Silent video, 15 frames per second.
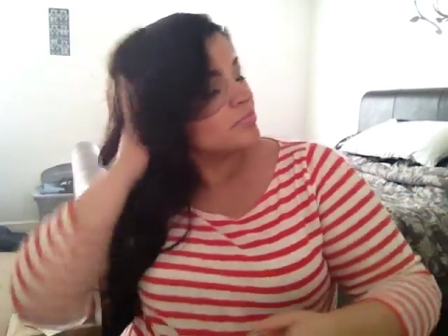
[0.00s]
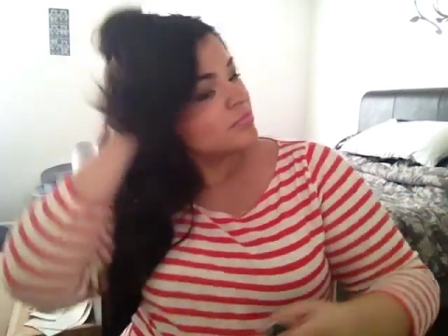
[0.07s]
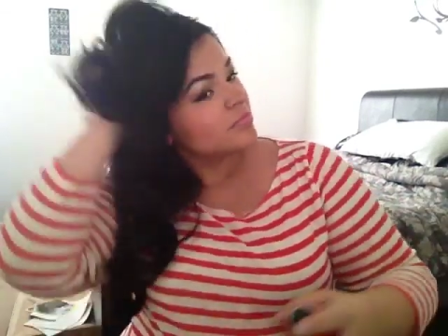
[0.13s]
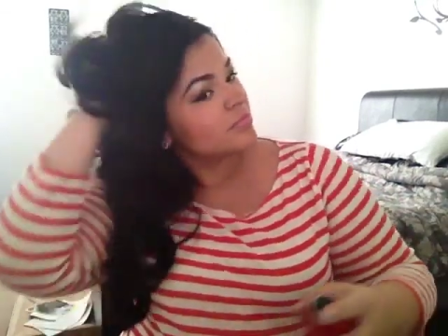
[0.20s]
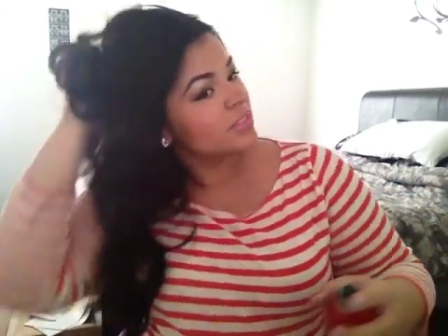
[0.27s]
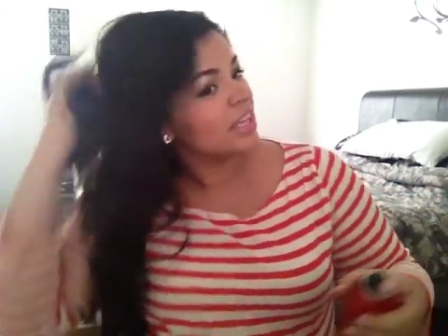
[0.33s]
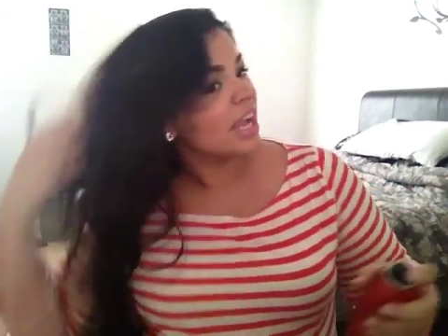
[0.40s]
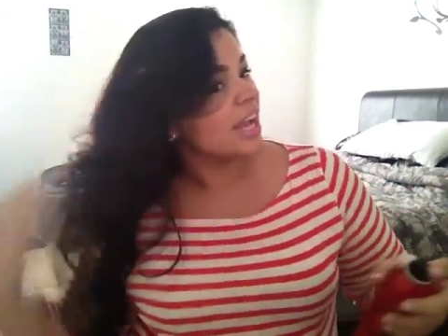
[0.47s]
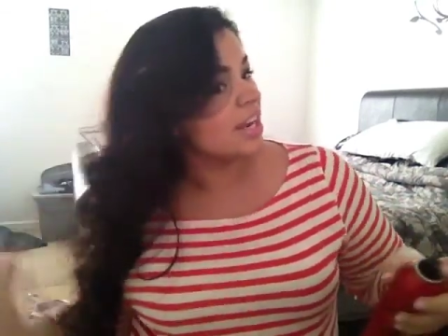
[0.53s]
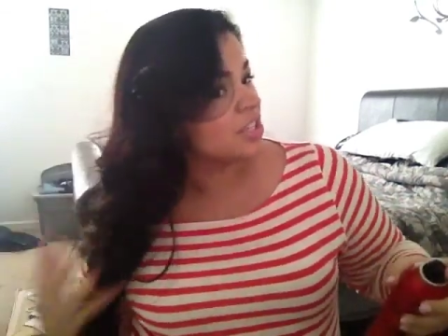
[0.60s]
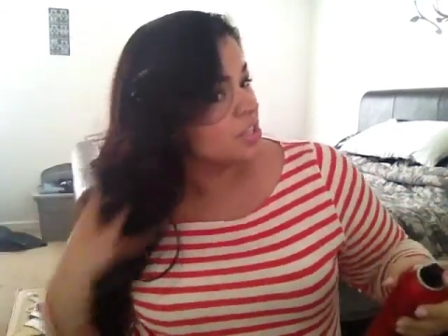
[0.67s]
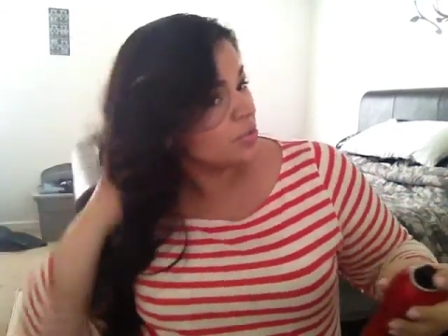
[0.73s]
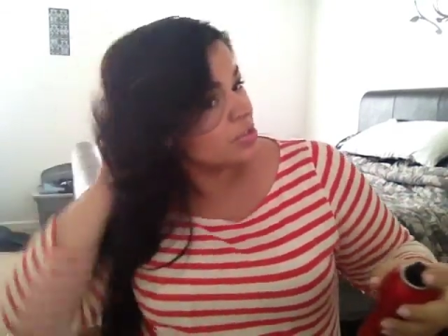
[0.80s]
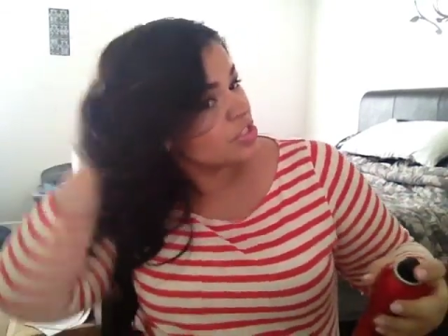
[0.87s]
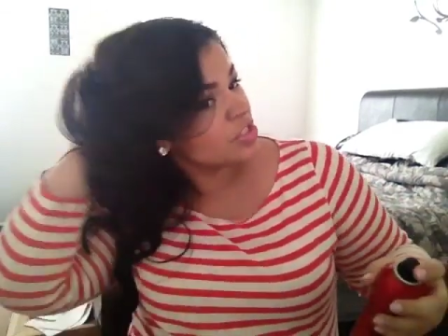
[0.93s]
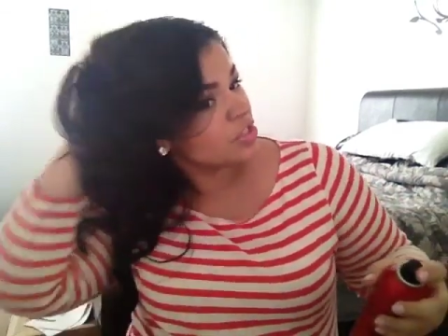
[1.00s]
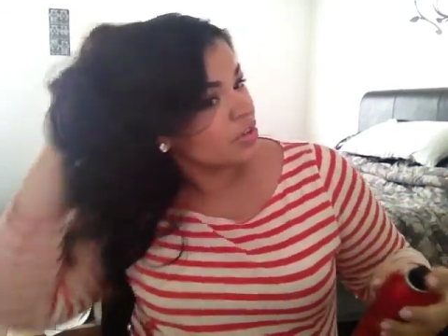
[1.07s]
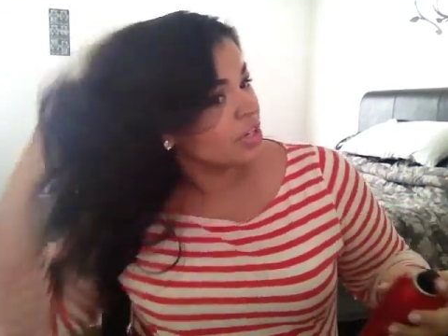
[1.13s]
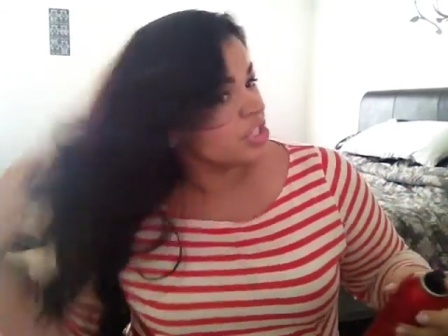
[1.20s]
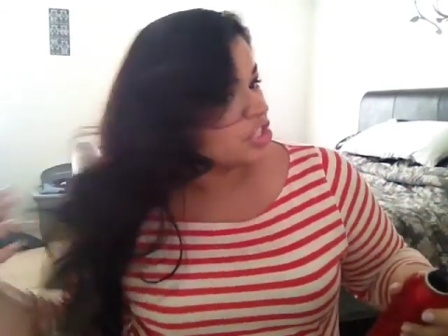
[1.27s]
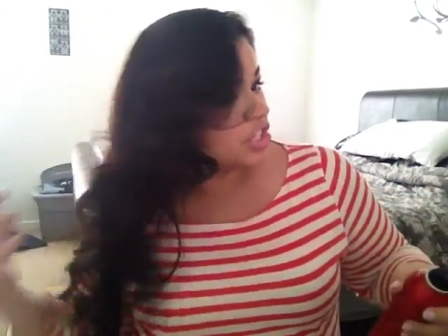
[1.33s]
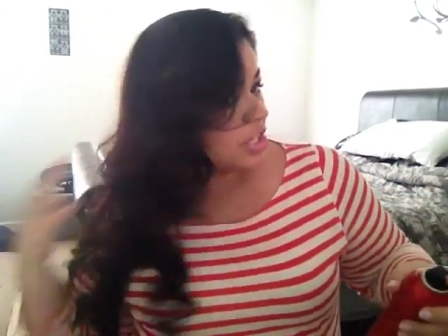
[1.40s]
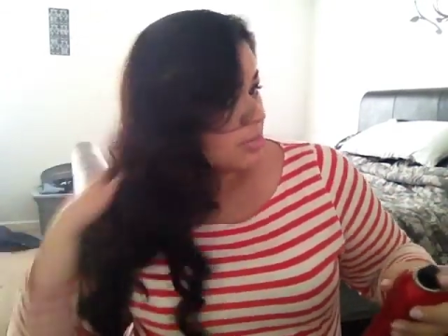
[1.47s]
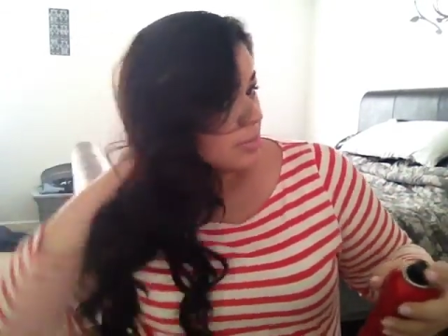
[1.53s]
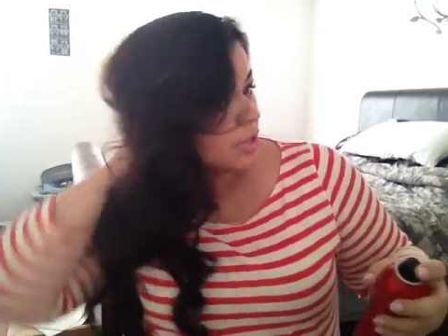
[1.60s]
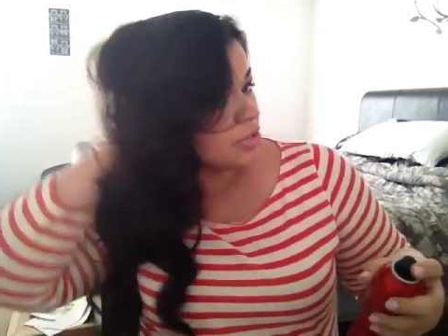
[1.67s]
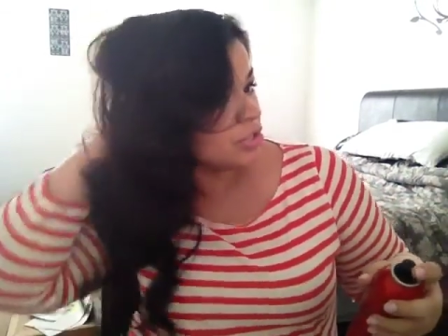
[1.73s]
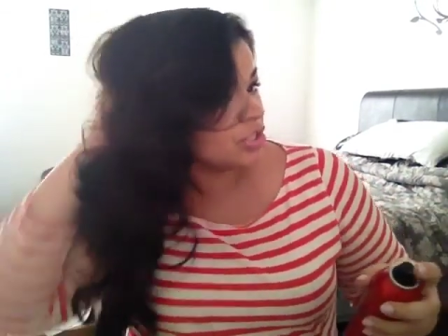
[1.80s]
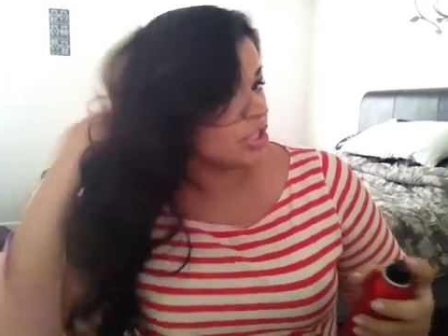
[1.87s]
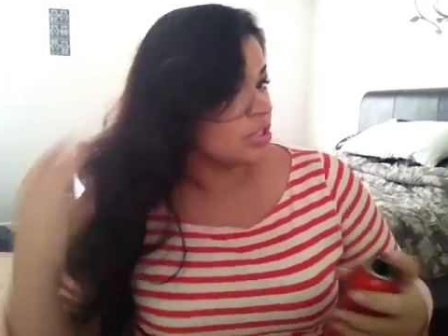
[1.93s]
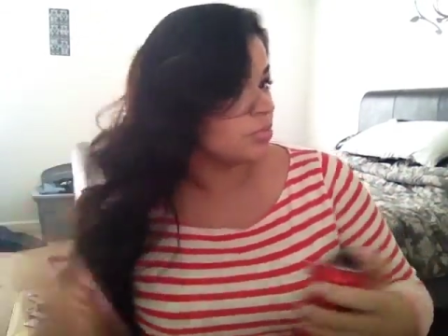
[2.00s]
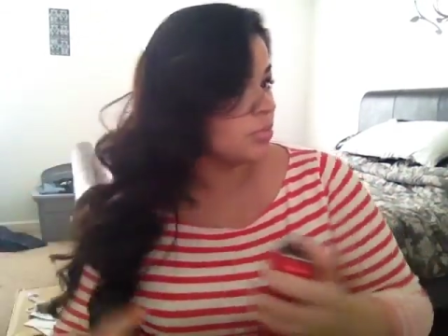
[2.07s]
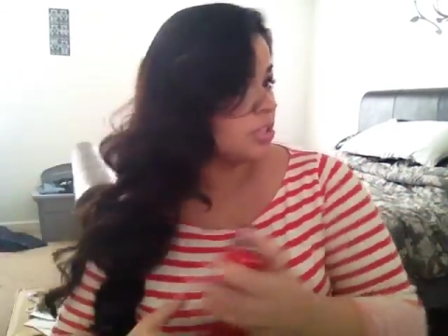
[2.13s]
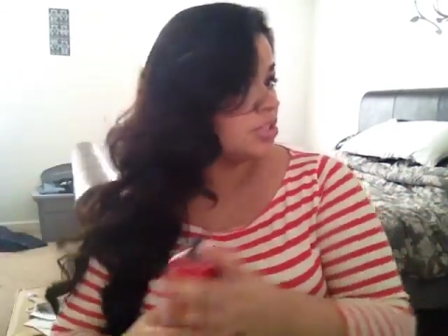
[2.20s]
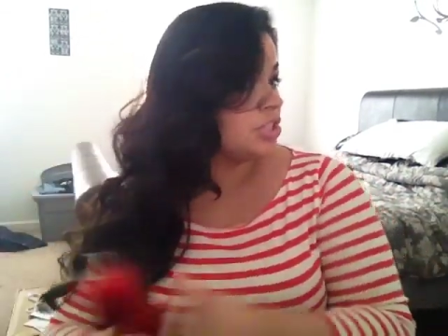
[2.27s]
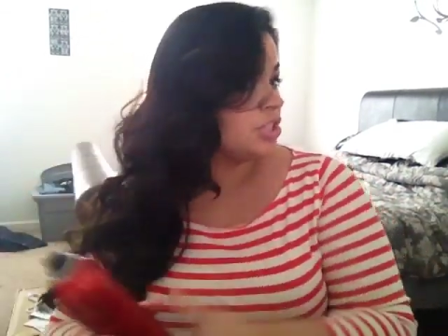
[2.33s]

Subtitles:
And kind of do a scrunching motion once